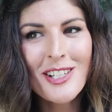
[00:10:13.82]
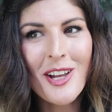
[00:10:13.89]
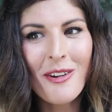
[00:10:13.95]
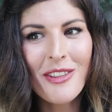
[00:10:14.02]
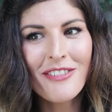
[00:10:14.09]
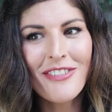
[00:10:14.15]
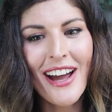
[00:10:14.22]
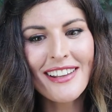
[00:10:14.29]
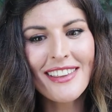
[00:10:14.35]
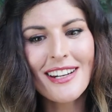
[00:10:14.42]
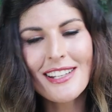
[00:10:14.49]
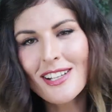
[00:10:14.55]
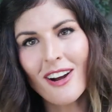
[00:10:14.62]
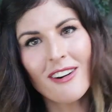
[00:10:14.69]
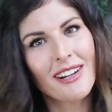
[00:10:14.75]
So the fact that
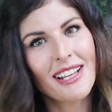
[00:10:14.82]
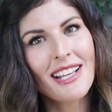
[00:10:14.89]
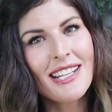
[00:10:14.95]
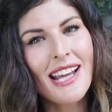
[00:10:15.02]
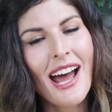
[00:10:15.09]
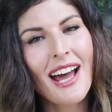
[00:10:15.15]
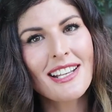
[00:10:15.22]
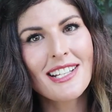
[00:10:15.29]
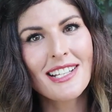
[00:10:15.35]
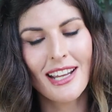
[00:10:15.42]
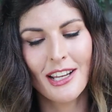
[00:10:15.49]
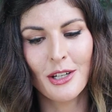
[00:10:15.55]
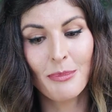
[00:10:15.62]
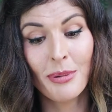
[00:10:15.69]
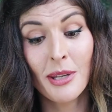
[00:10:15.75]
it's already attached
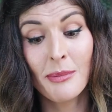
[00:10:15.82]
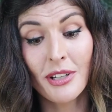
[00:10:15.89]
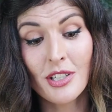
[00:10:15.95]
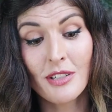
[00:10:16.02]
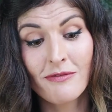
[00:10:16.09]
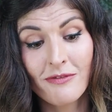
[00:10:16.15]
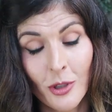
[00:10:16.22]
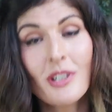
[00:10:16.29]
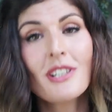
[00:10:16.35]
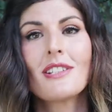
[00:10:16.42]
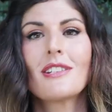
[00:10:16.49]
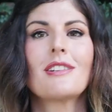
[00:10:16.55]
and you're pretty much forced